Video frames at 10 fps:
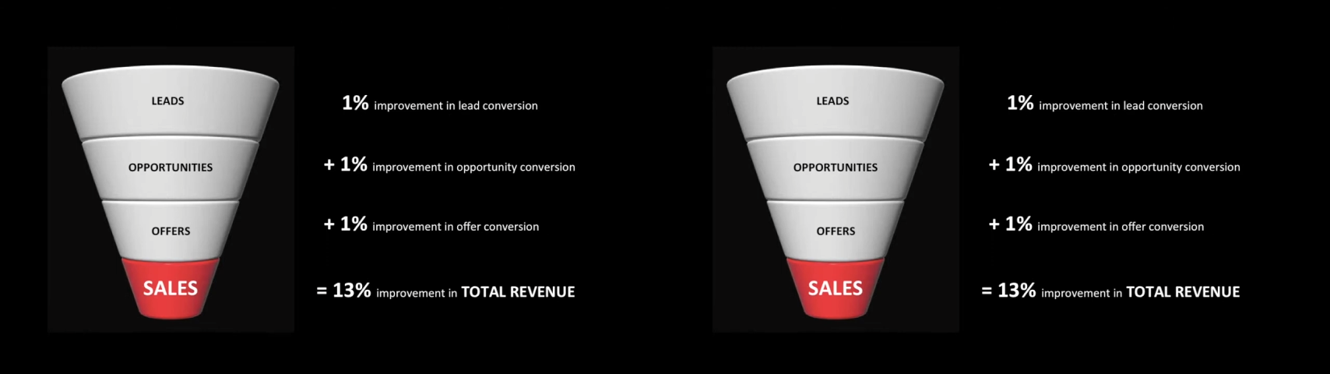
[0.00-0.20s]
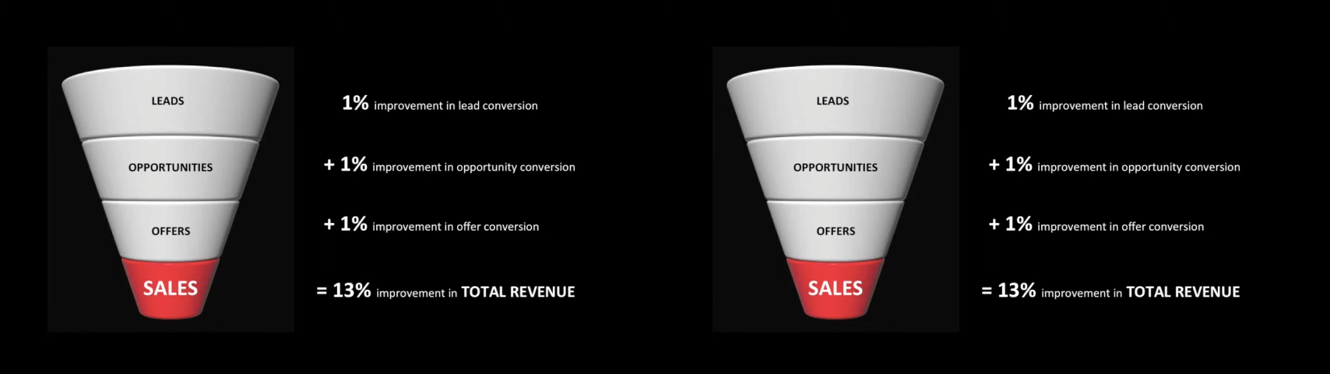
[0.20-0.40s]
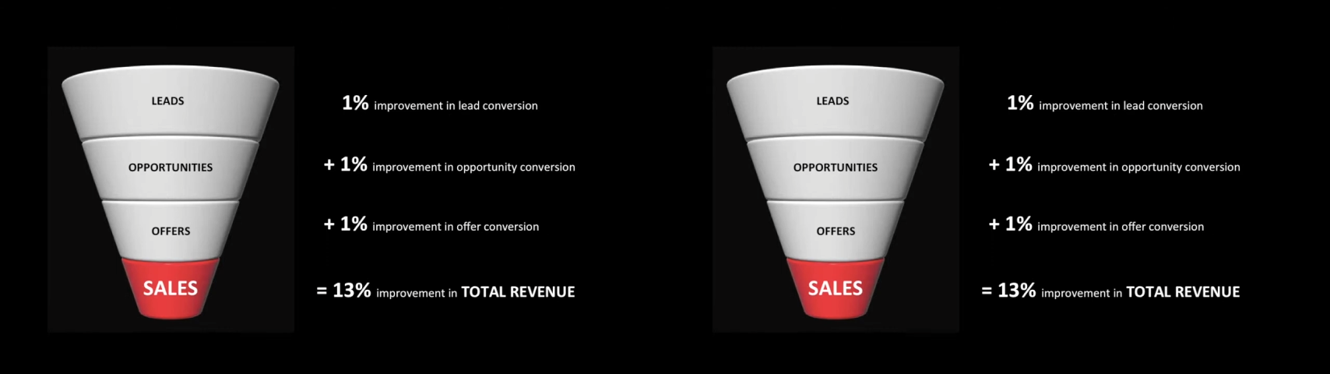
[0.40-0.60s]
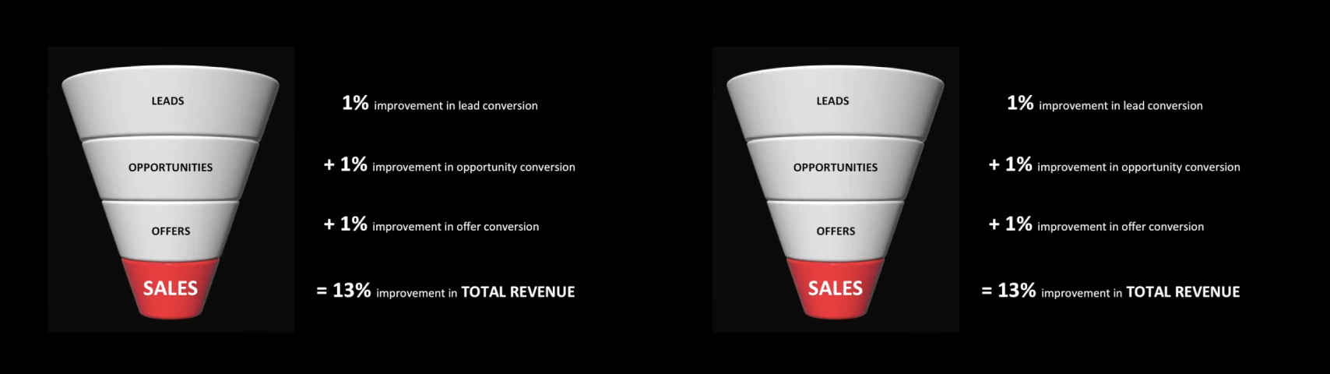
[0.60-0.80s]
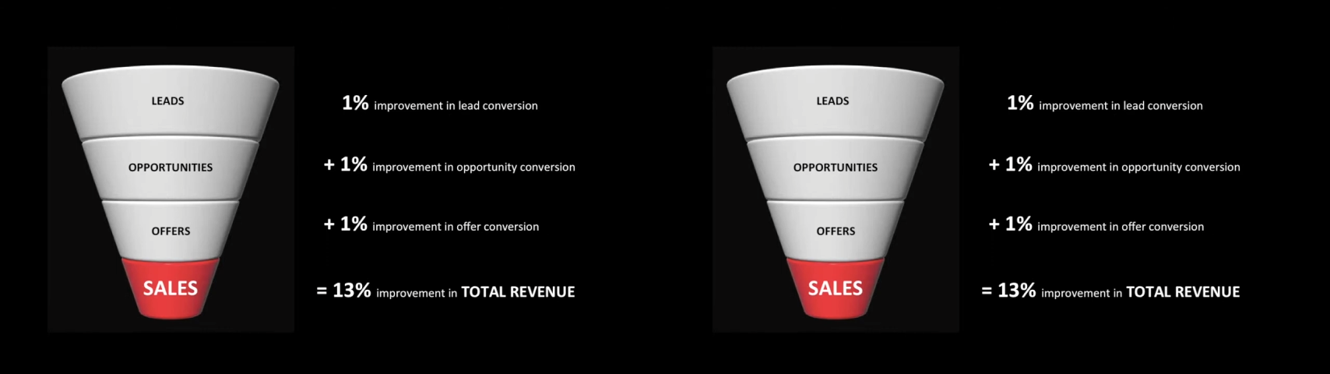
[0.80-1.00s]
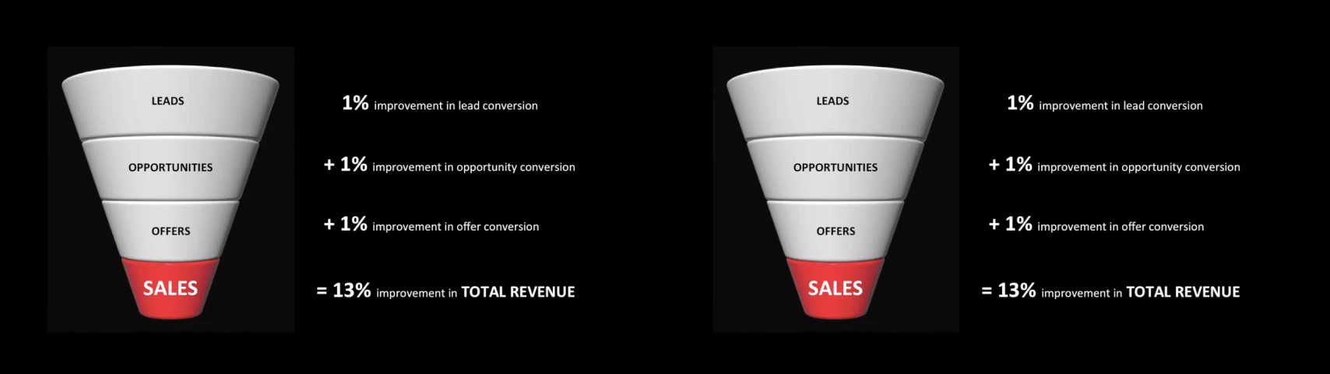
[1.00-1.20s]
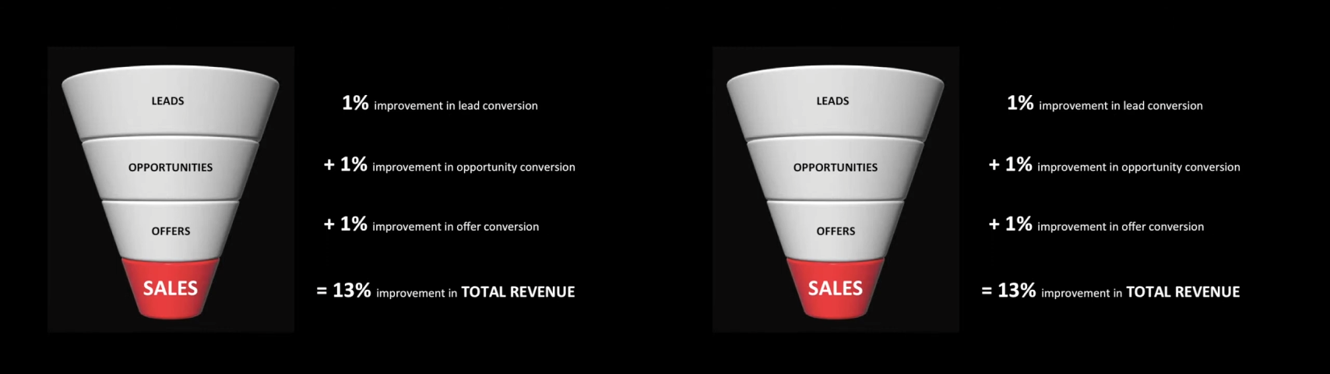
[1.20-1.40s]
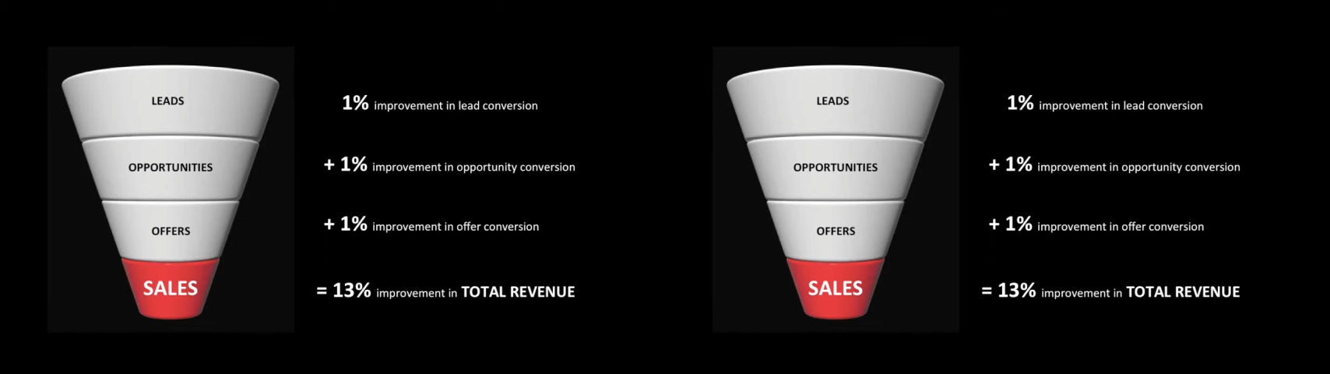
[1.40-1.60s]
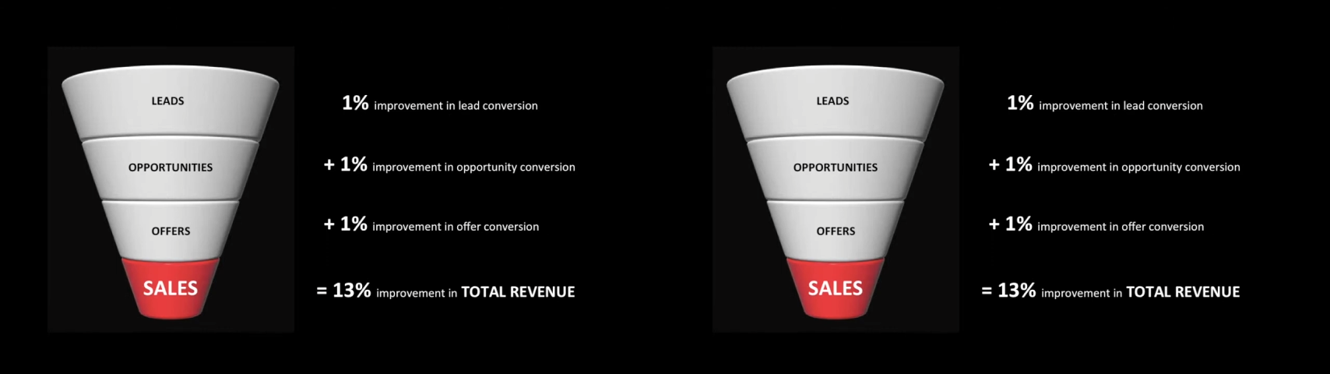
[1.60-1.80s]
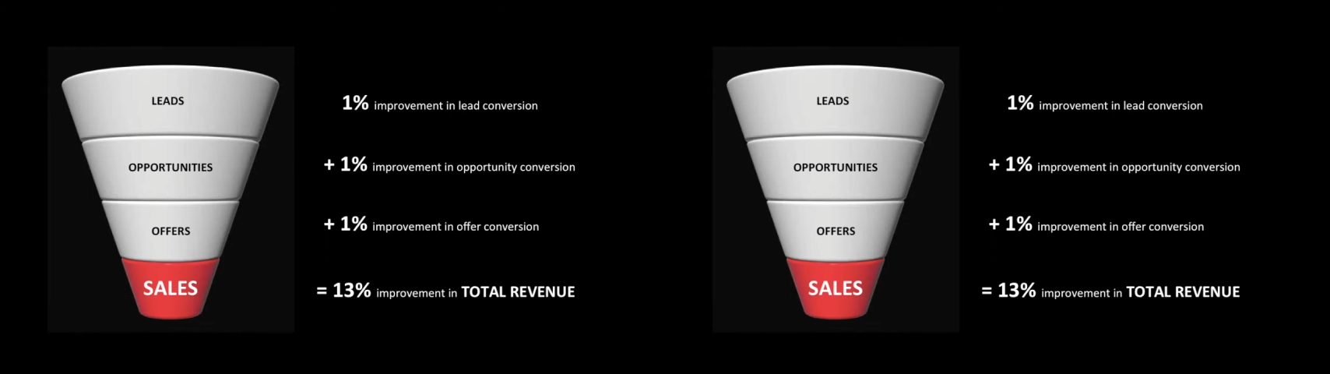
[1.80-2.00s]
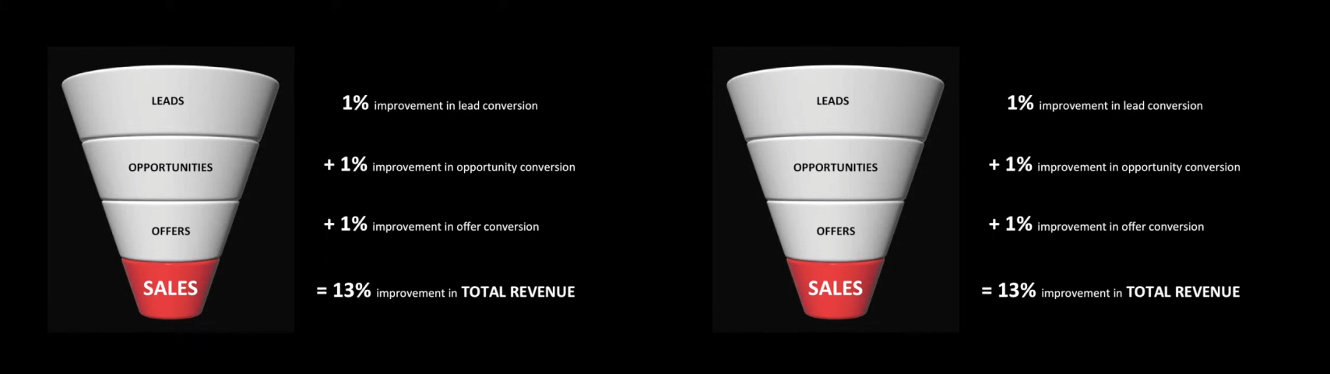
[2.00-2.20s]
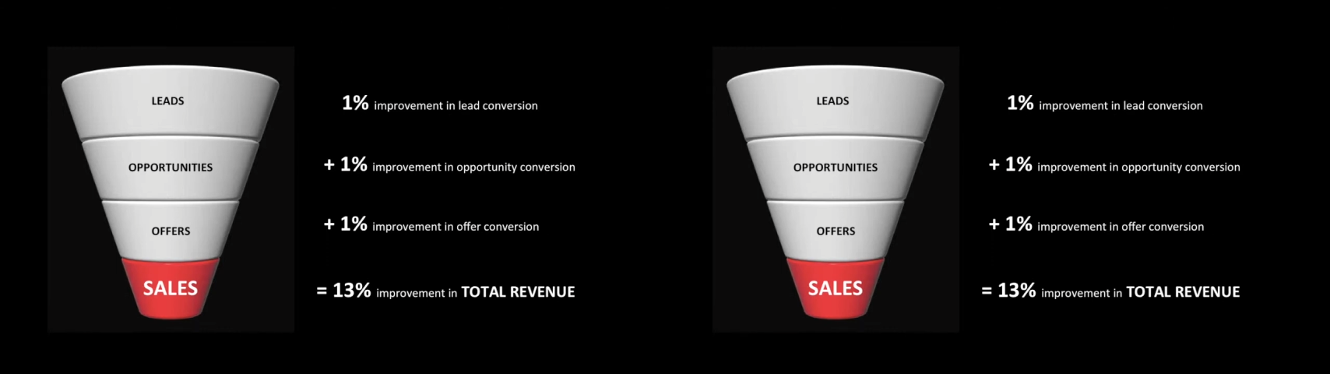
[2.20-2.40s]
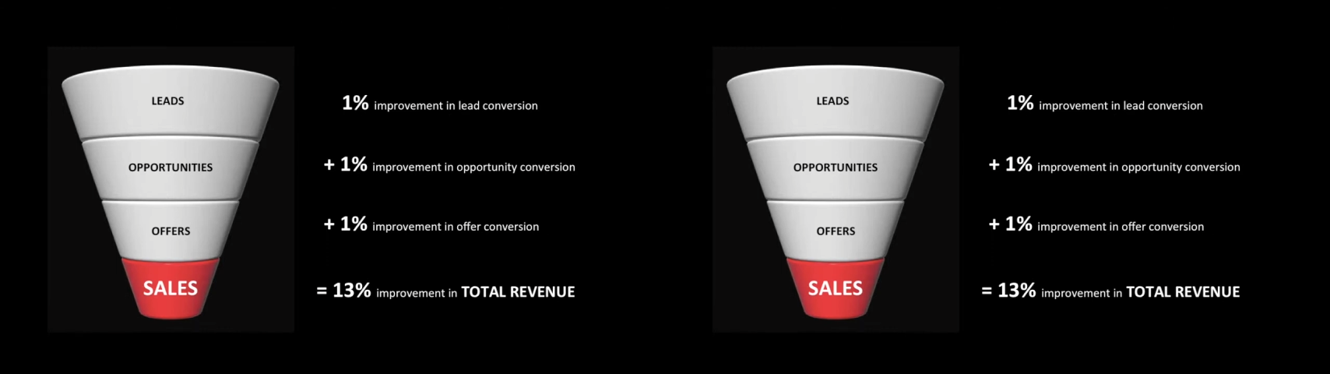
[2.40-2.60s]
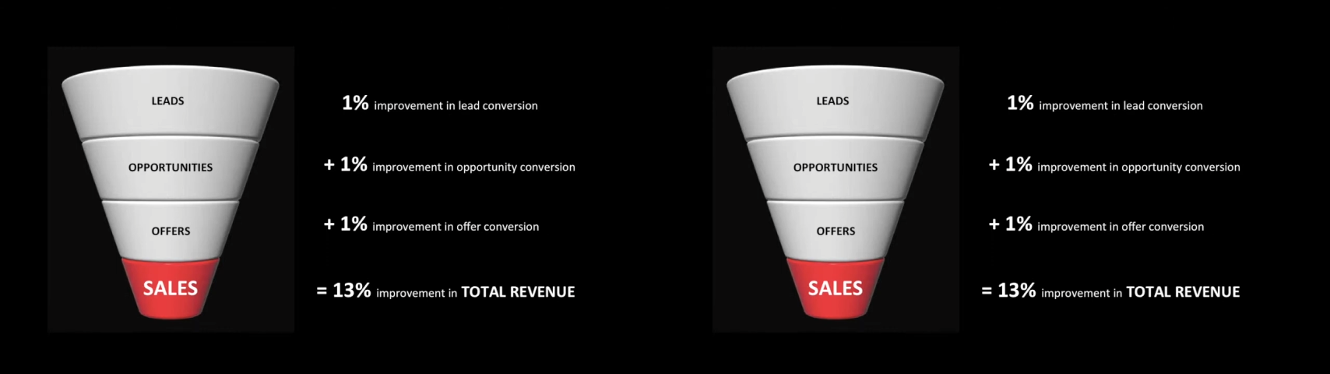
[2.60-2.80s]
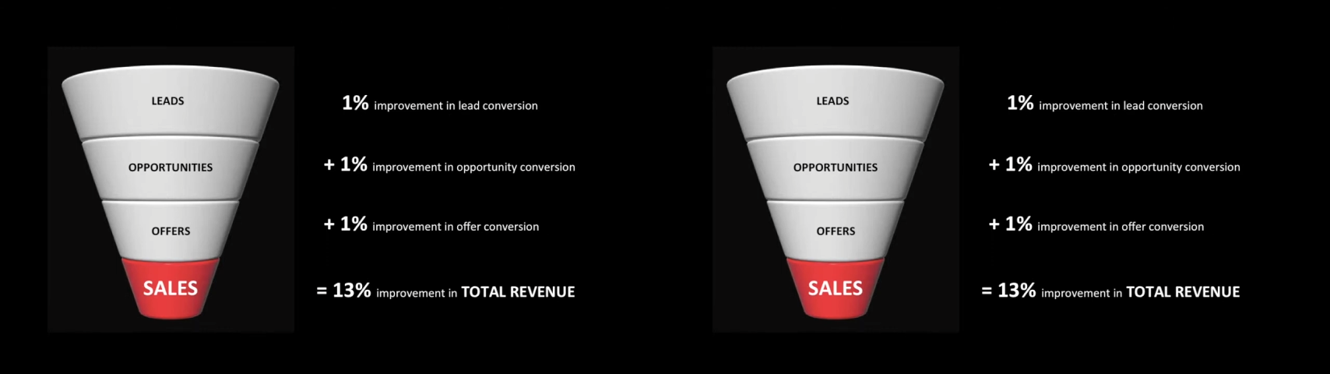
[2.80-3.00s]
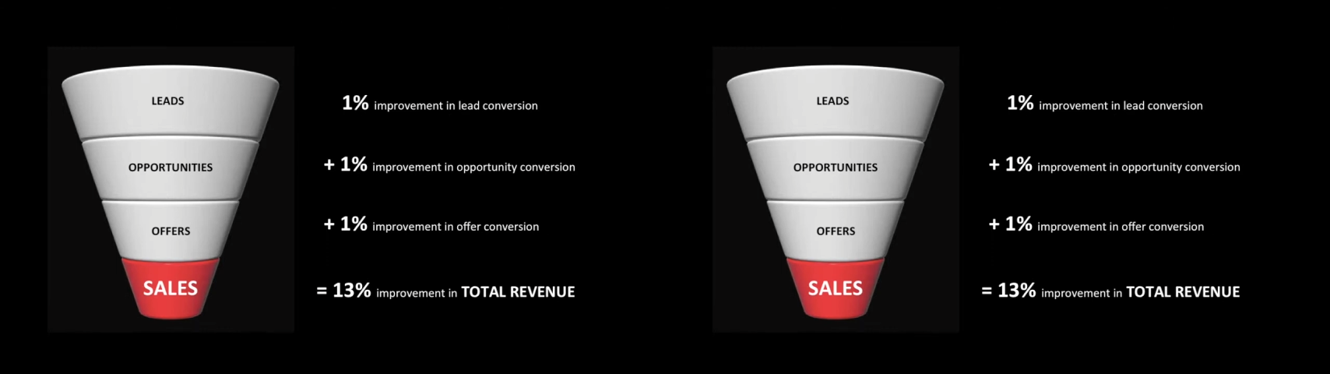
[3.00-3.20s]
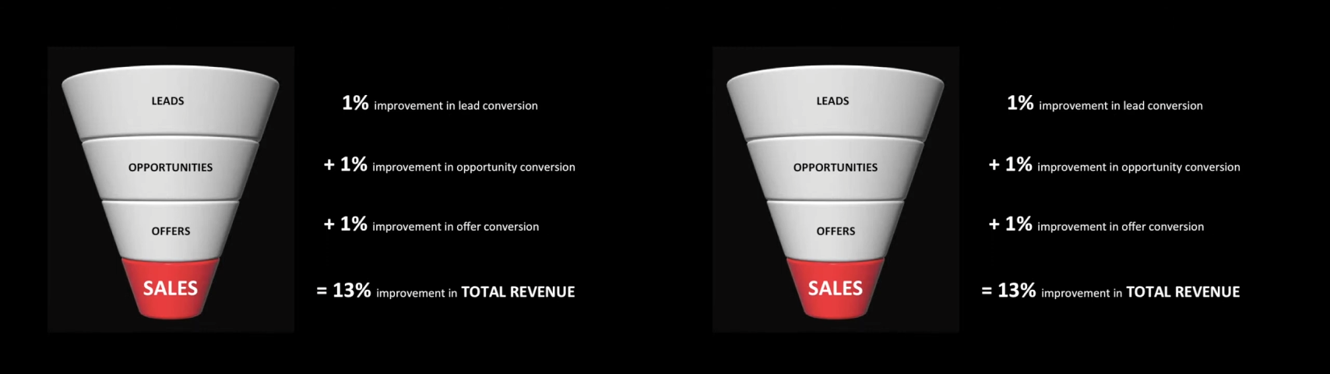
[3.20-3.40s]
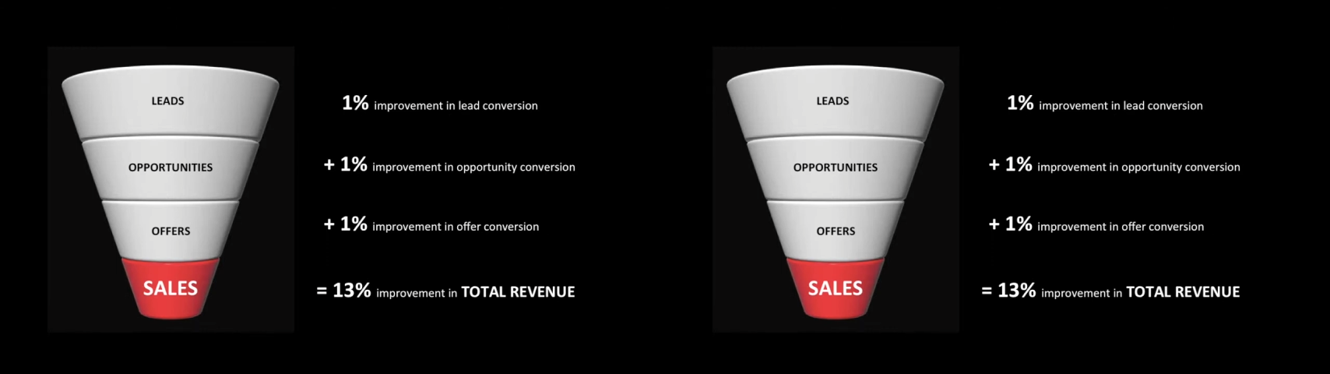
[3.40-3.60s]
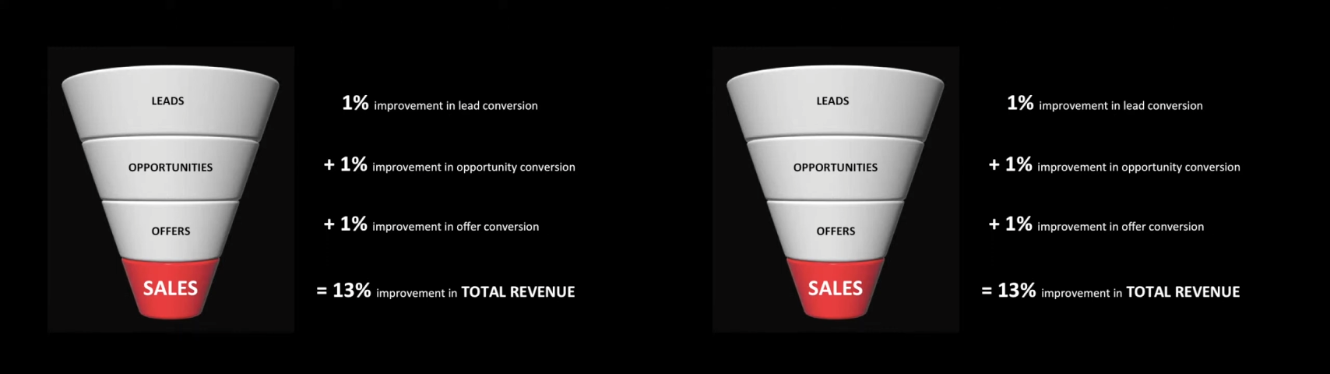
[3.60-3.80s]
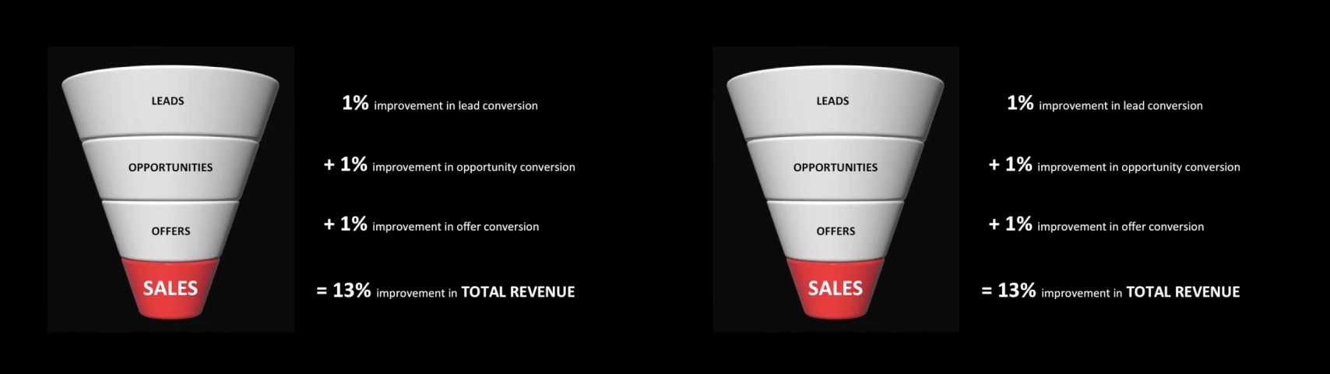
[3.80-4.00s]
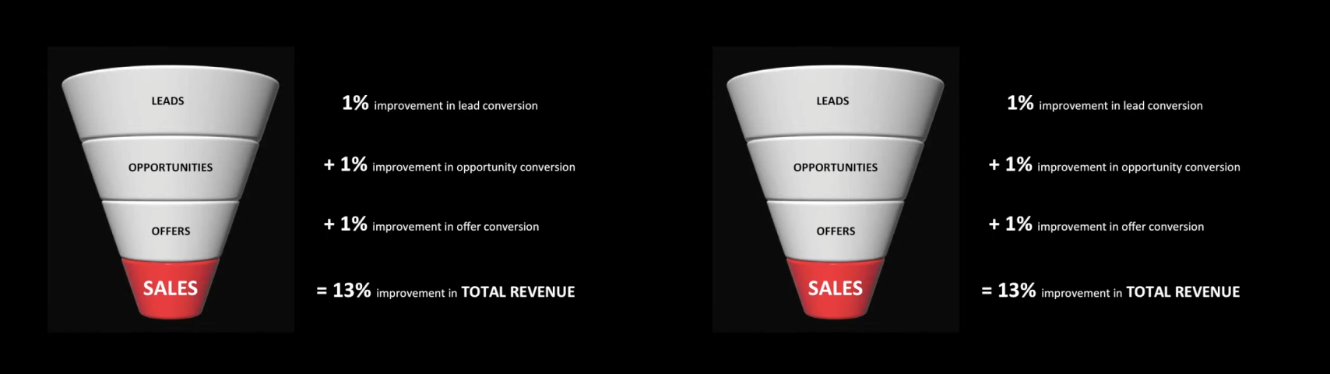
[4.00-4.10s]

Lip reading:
Nobody's mouth can be seen.